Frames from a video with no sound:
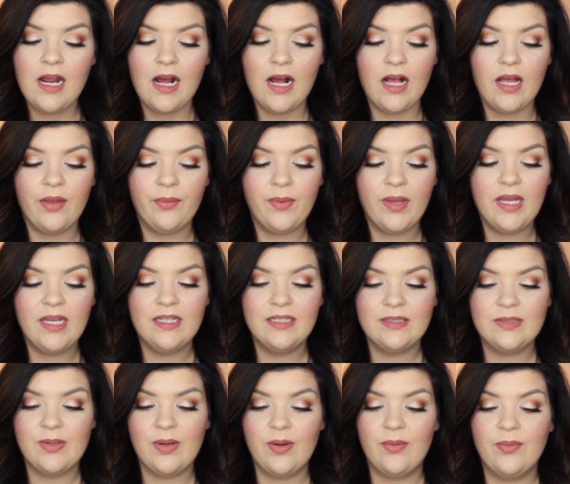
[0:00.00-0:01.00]

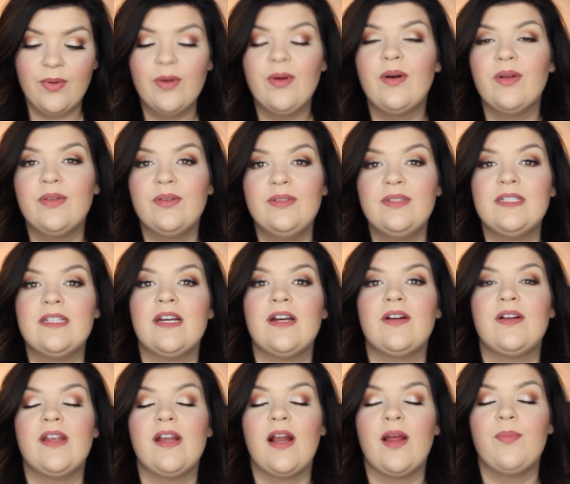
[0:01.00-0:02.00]
So I wrote all those
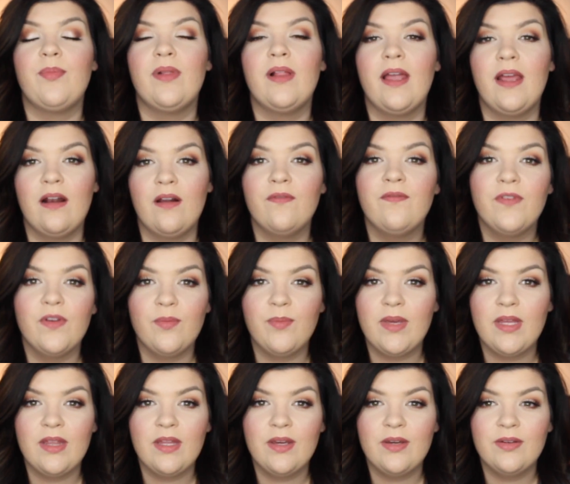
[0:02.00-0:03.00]
down and I plan on
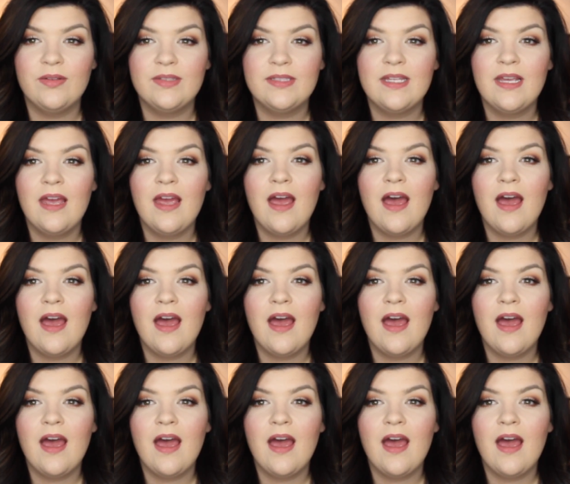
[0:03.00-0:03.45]
filming those.